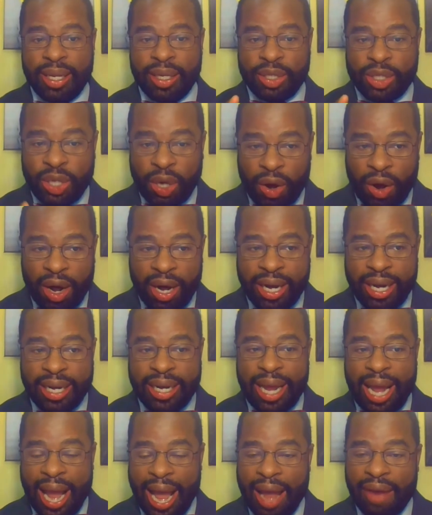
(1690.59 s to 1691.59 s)

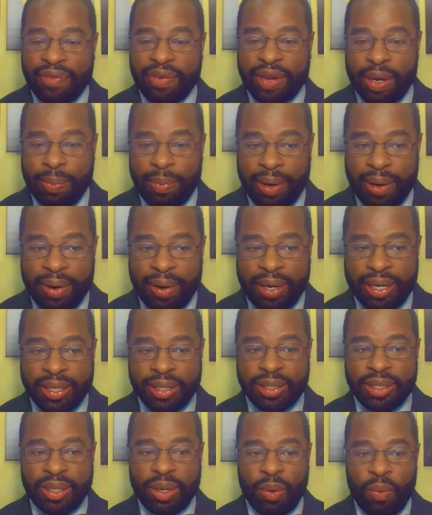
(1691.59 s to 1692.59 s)
target African
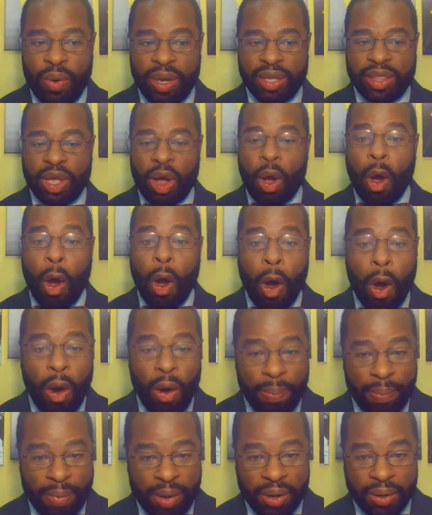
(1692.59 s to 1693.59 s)
Americans with
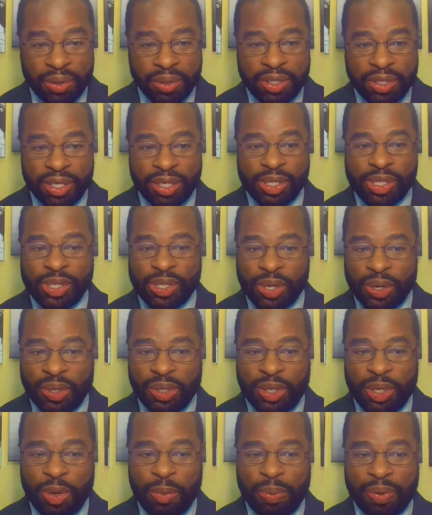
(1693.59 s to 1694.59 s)
almost
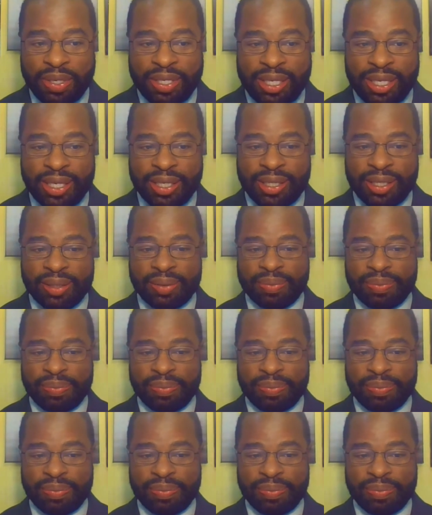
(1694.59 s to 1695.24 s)
surgical precision.